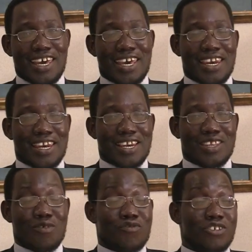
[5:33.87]

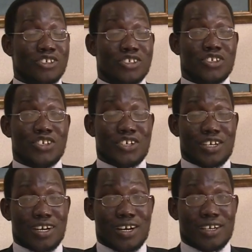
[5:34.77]
And the first
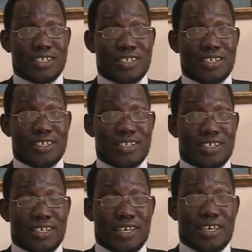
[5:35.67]
year
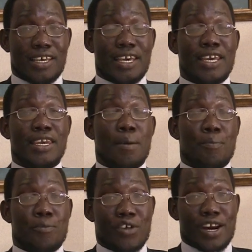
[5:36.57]
in the
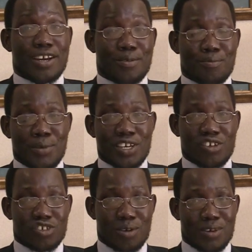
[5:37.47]
pre
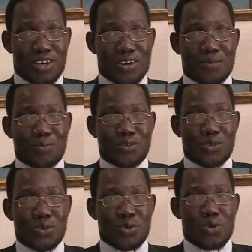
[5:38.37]
major seminary,
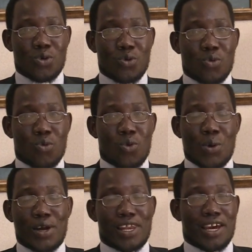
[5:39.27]

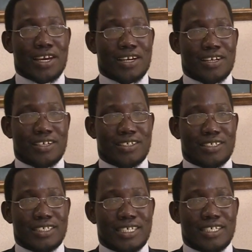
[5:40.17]
we were like
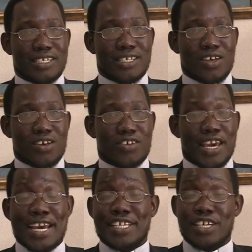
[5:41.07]

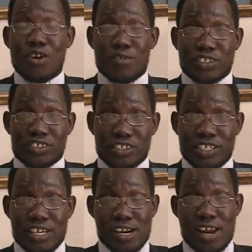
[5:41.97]
18 of us
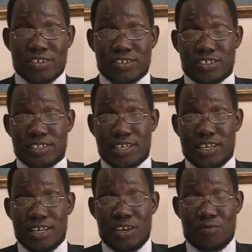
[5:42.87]
in the class
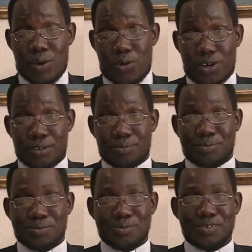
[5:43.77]
in Verona.
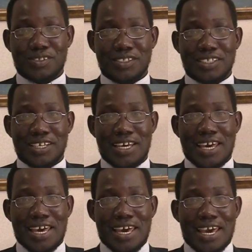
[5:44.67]

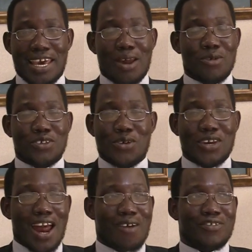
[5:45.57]
And I was the
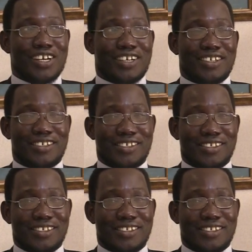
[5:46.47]
only African.